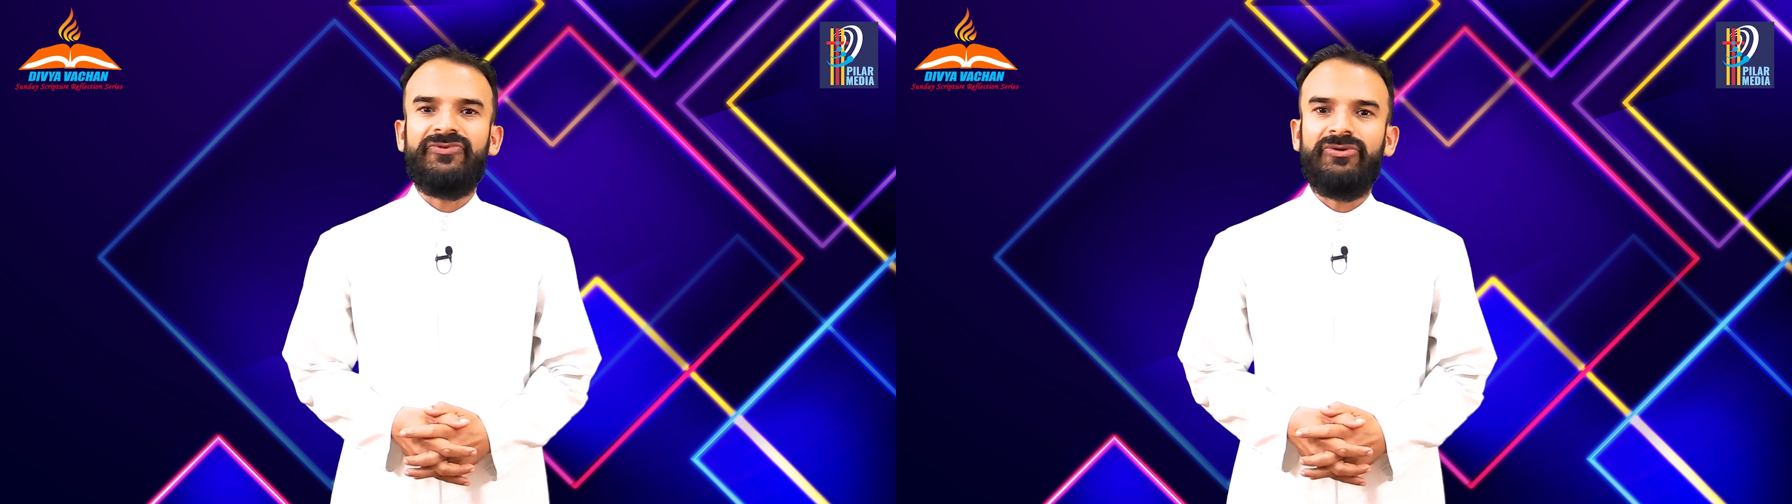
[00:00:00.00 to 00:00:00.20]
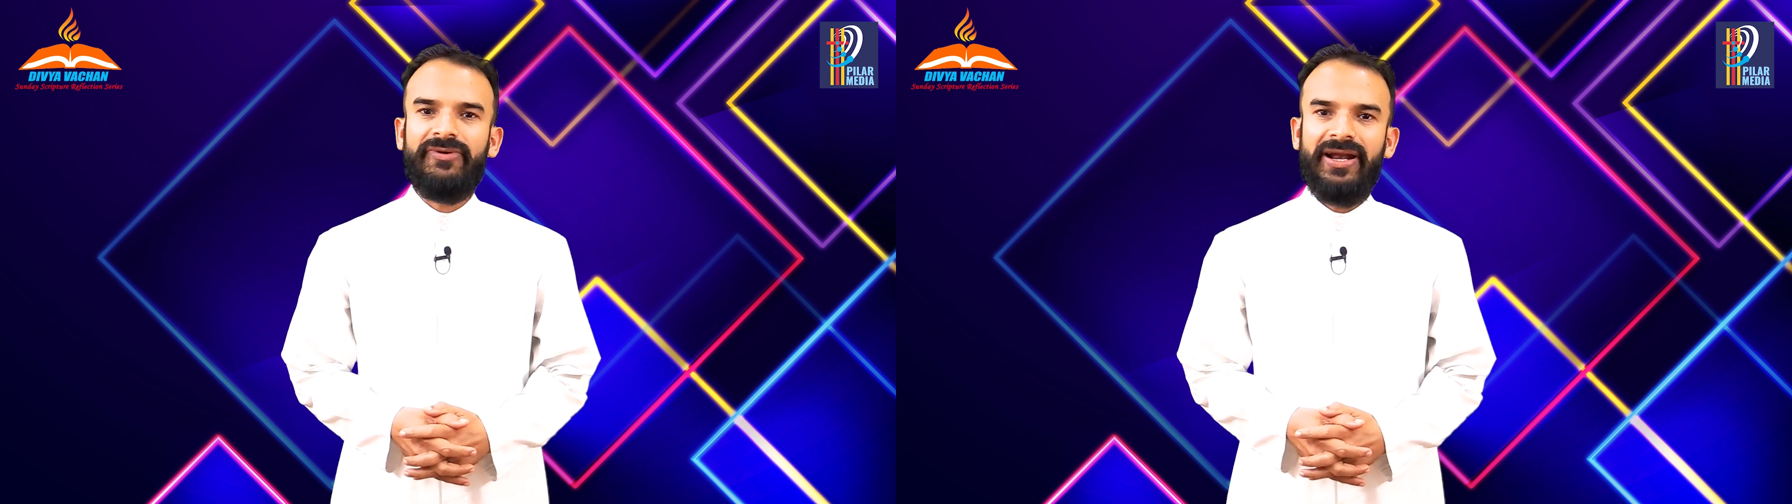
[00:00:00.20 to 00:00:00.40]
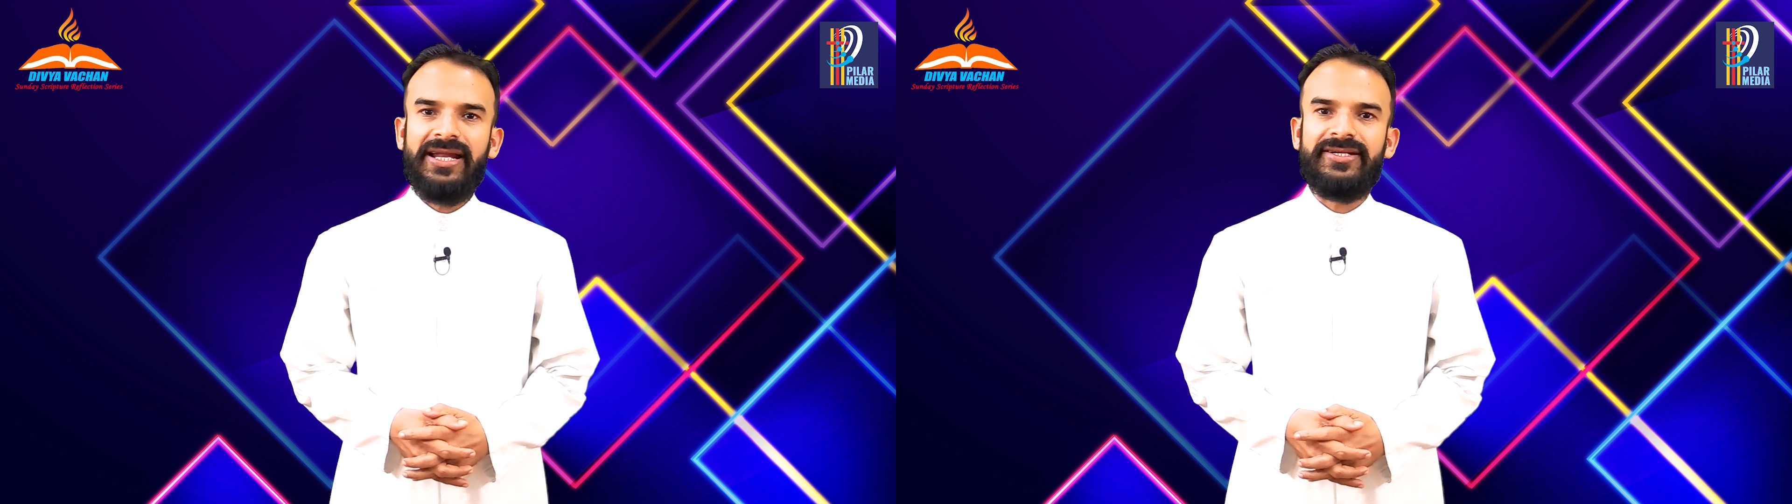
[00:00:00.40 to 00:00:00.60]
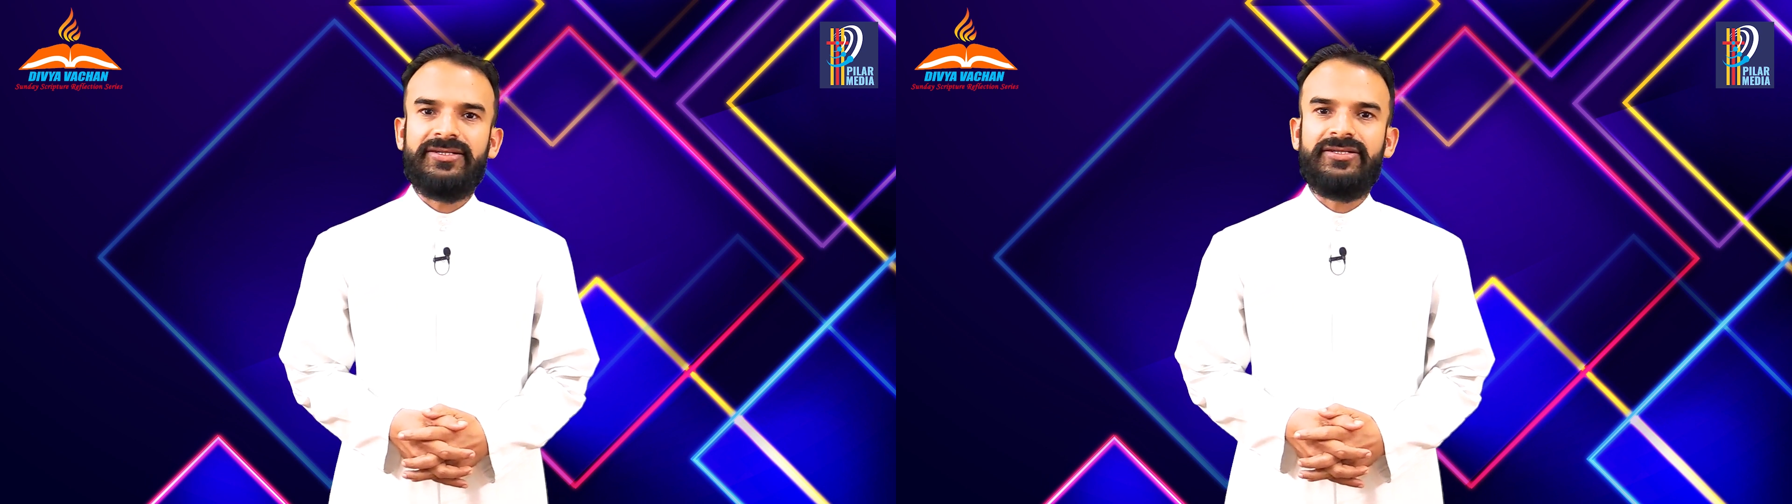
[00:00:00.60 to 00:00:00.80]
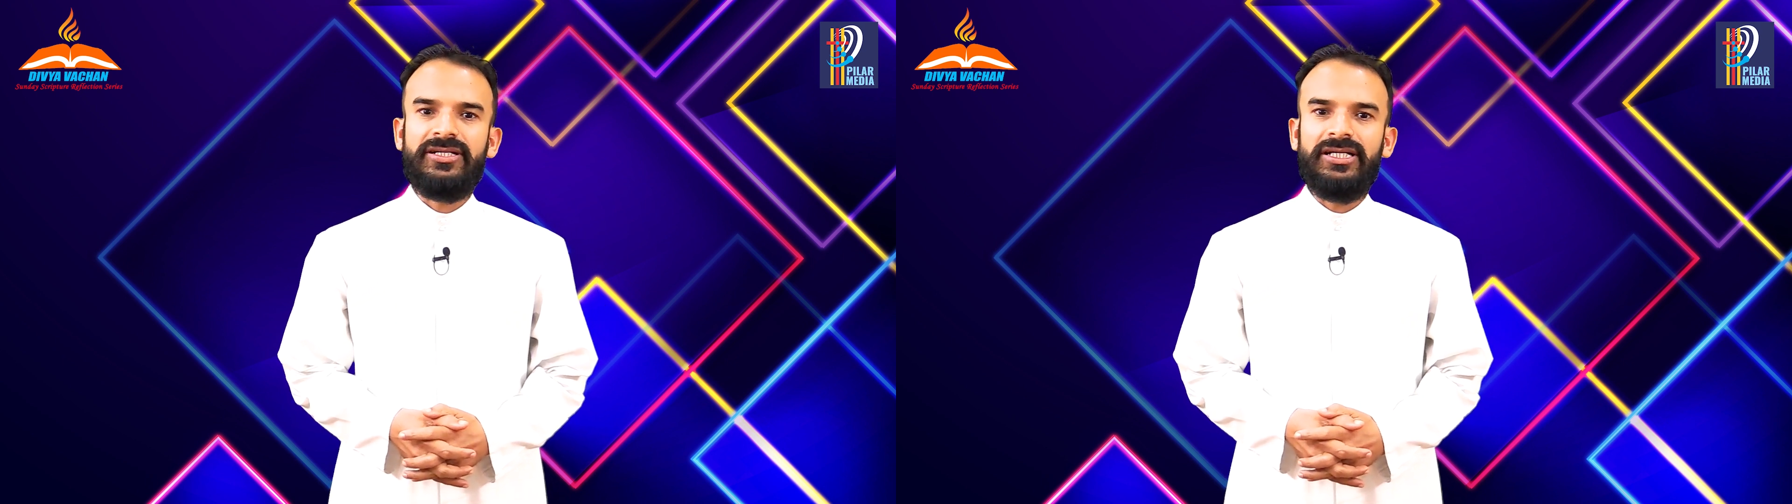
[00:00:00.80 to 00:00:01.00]
for
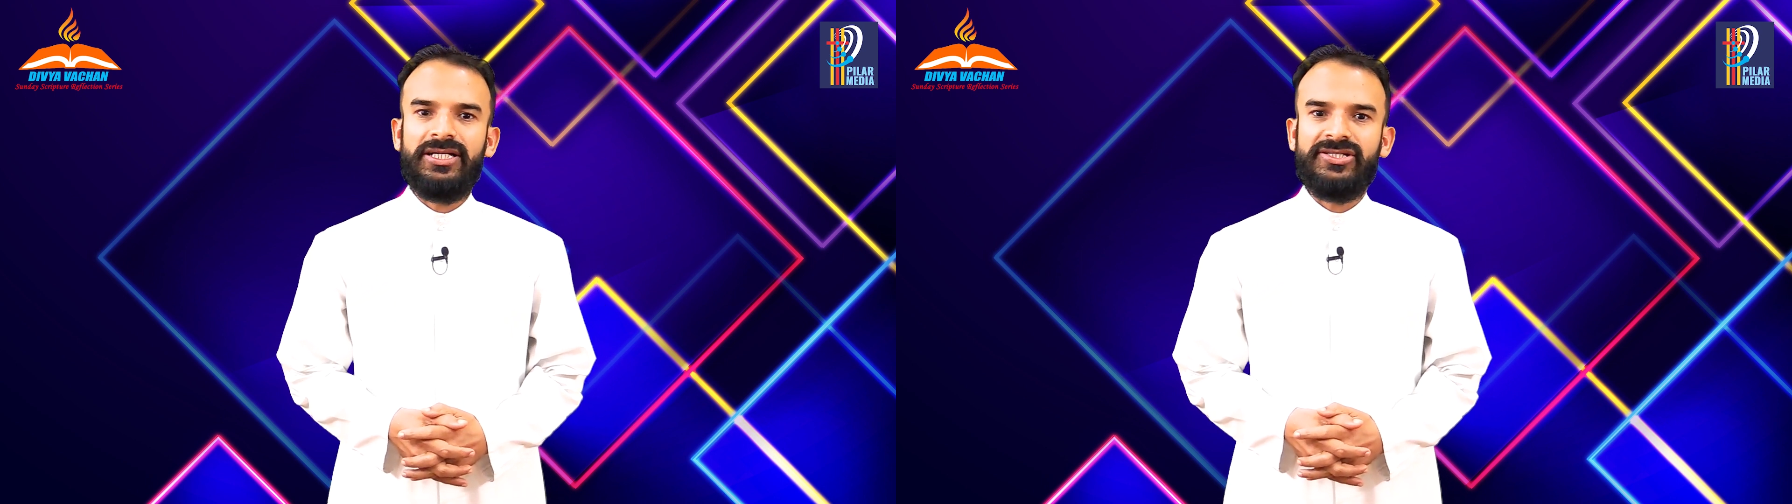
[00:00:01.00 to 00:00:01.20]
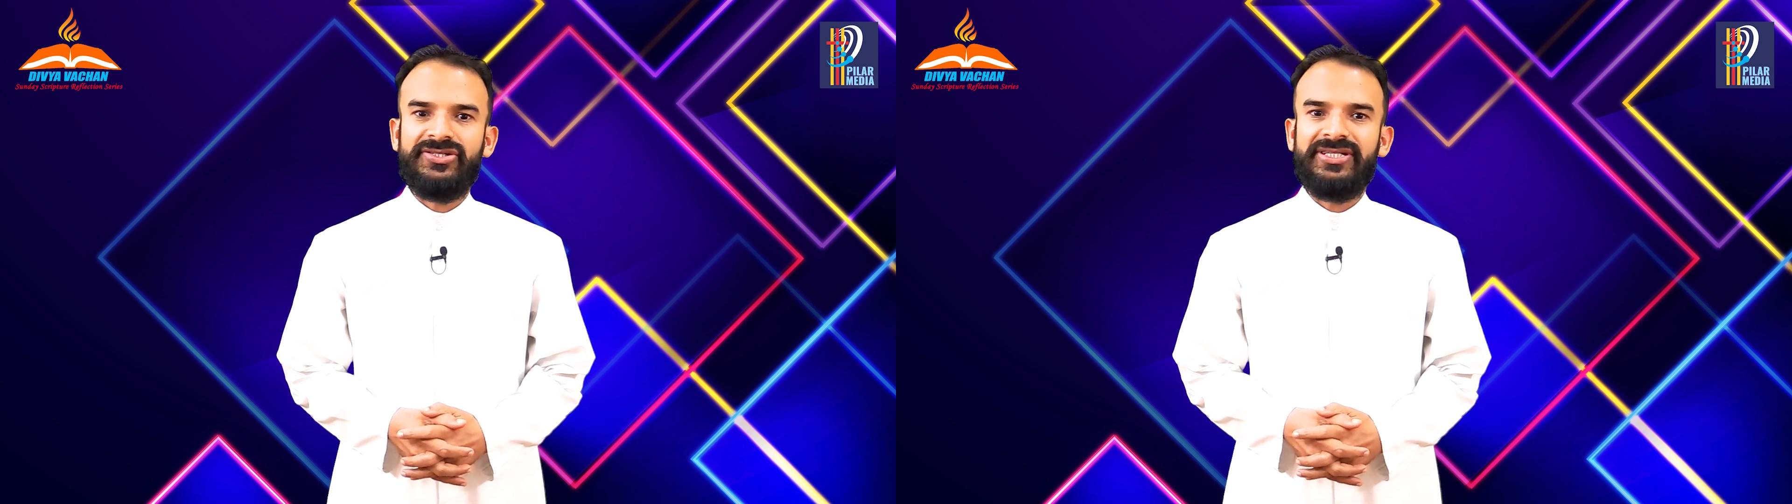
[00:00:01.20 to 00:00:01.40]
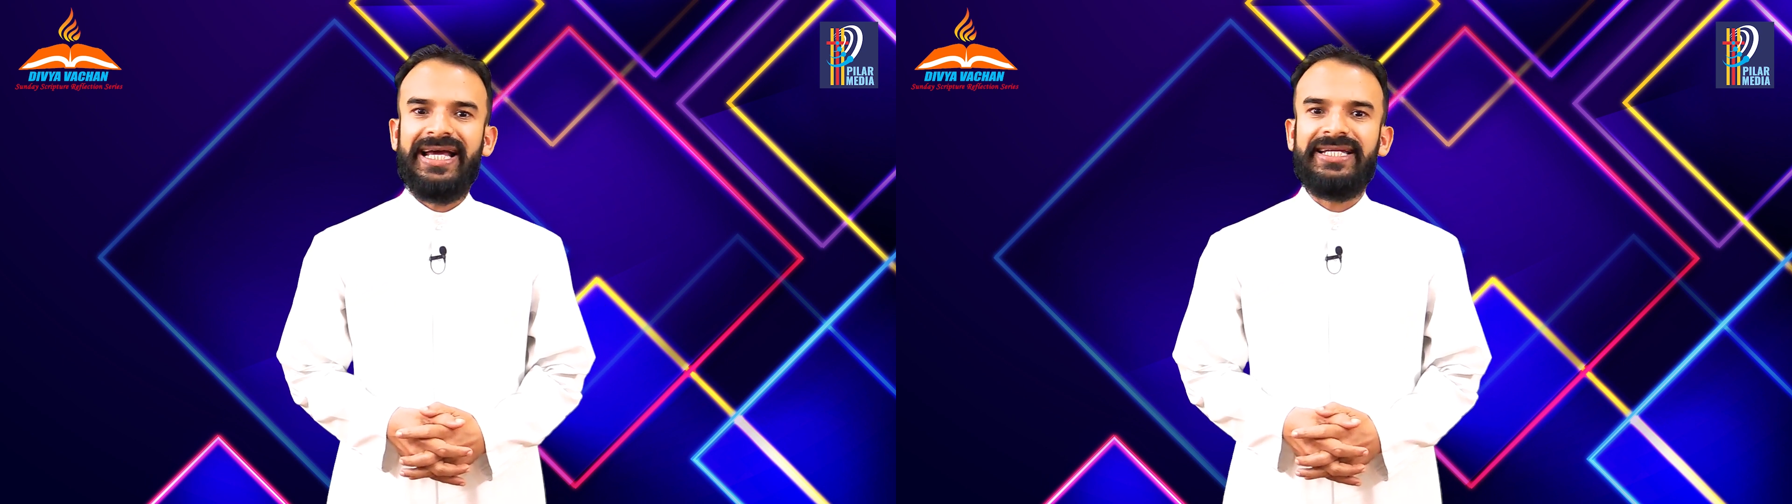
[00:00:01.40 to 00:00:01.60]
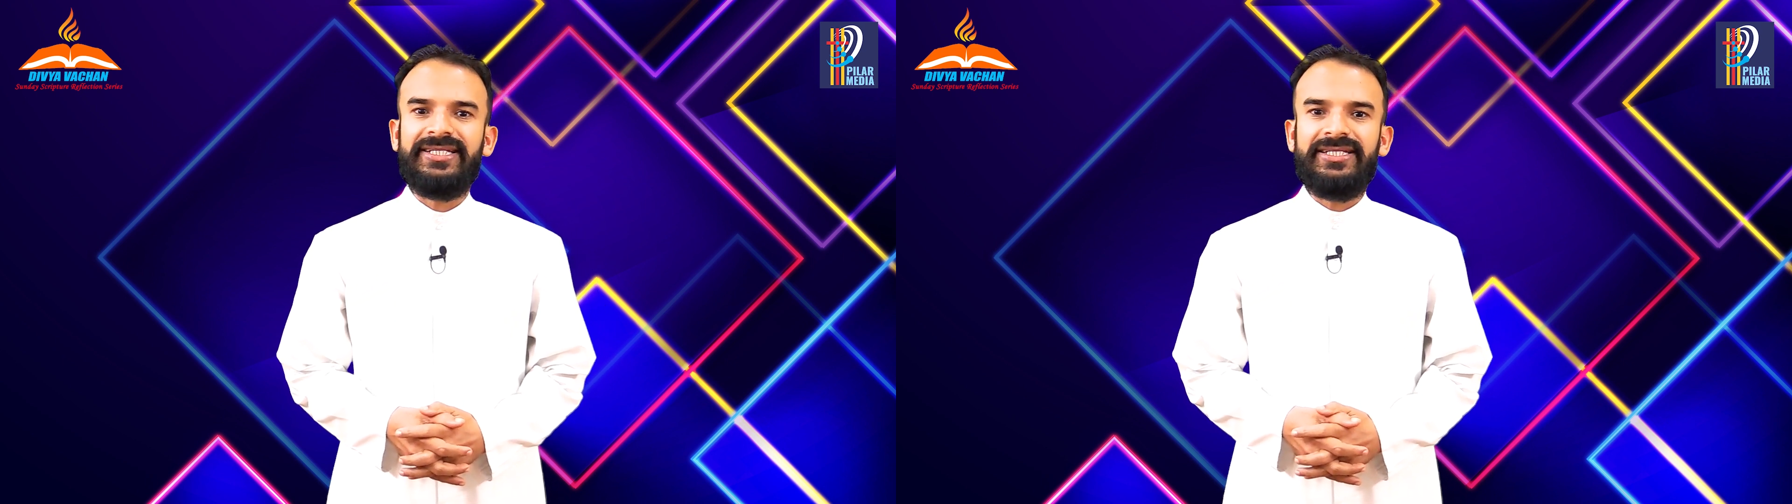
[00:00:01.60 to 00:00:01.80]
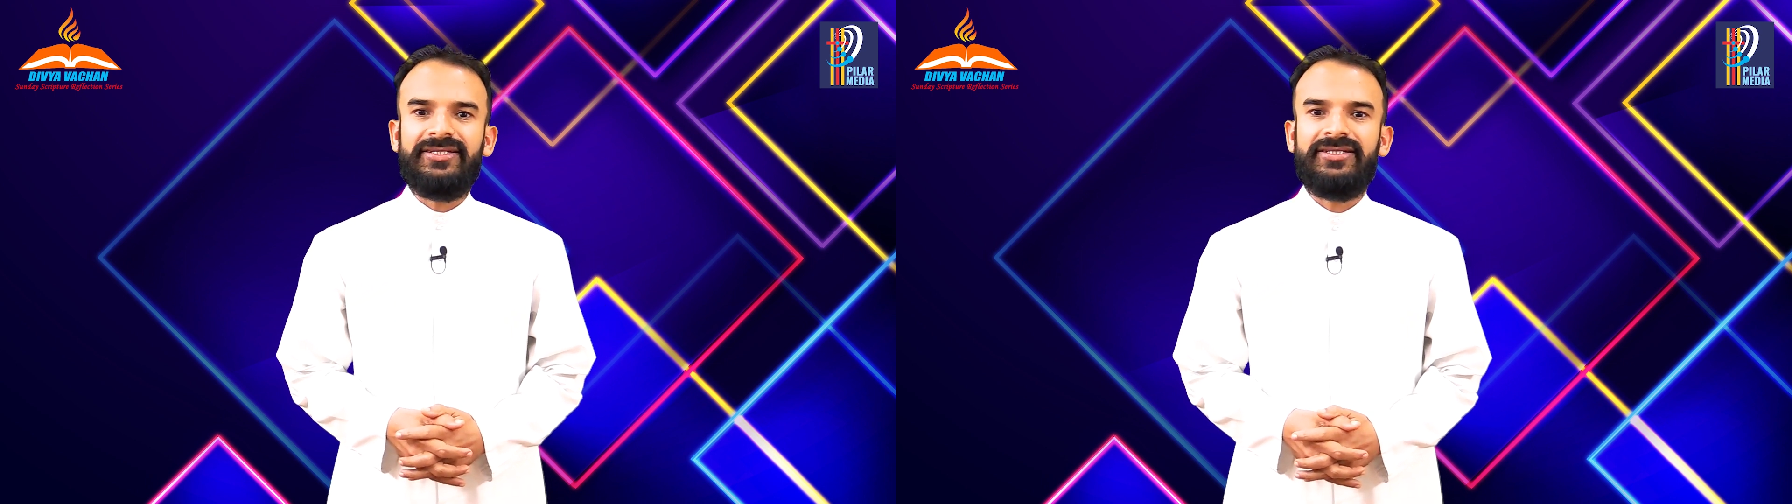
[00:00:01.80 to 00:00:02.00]
granted in our
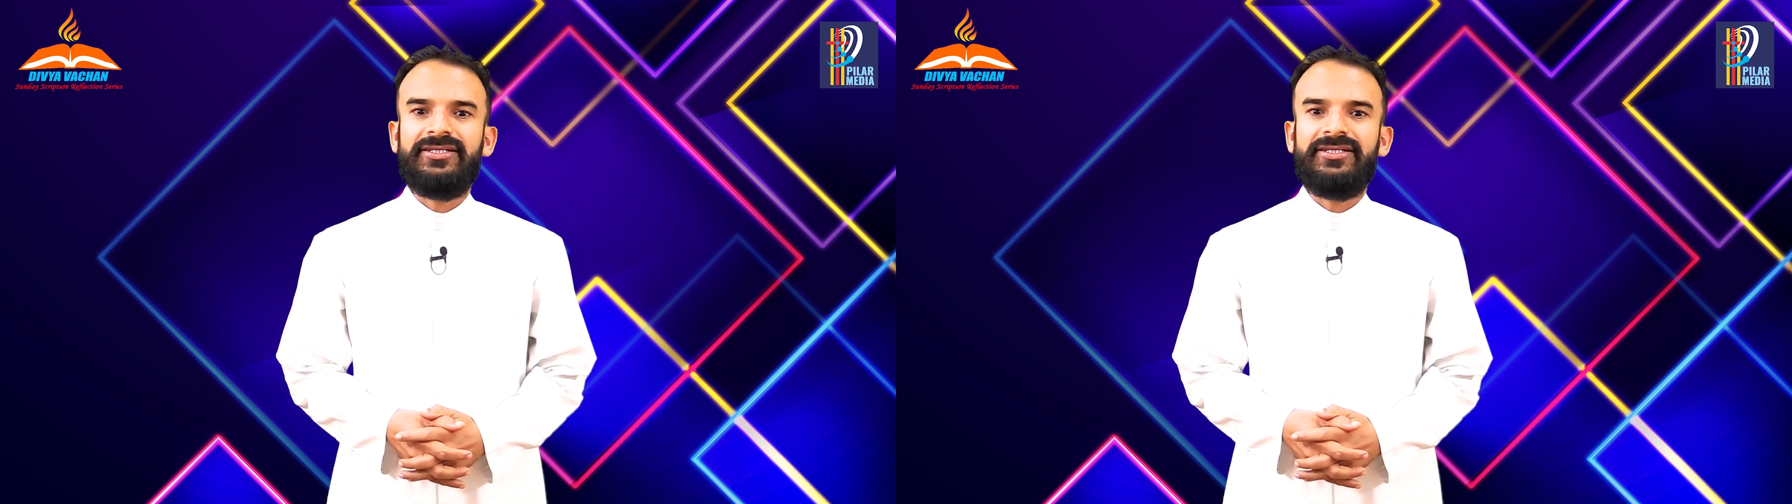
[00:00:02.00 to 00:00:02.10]
society,